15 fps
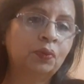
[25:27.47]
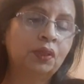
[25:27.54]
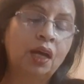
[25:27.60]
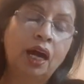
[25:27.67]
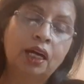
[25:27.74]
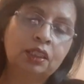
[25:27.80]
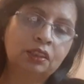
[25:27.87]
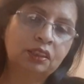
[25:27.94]

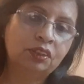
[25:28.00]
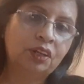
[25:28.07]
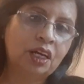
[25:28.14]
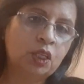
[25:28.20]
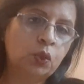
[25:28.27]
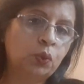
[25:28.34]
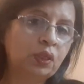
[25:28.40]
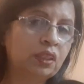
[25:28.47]
and
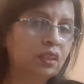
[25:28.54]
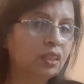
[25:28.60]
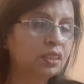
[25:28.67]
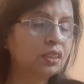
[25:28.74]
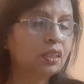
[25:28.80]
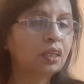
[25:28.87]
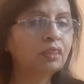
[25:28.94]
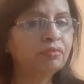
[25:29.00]
gradually they'll
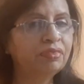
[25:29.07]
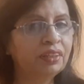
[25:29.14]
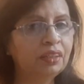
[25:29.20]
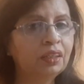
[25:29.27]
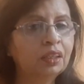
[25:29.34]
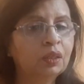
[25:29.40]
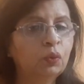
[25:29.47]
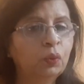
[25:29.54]
start
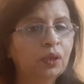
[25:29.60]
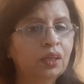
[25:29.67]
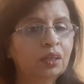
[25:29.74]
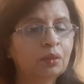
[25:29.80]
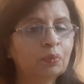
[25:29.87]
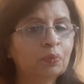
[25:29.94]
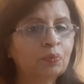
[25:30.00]
fading away.